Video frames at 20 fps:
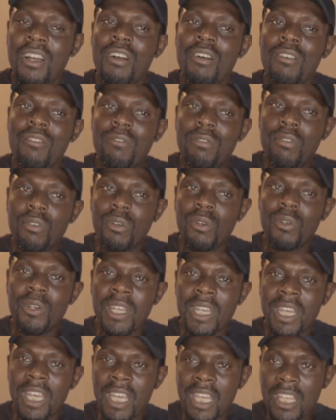following
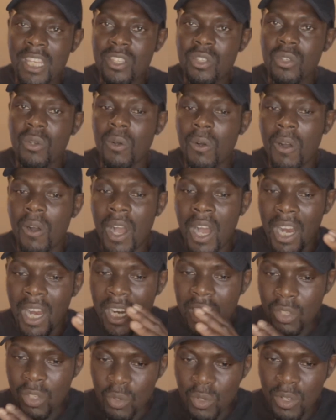his or her
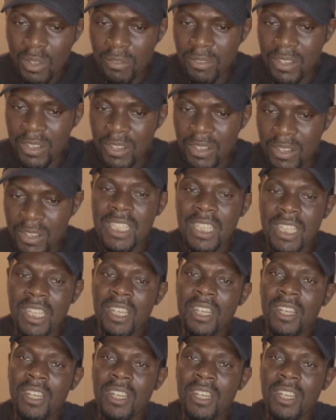university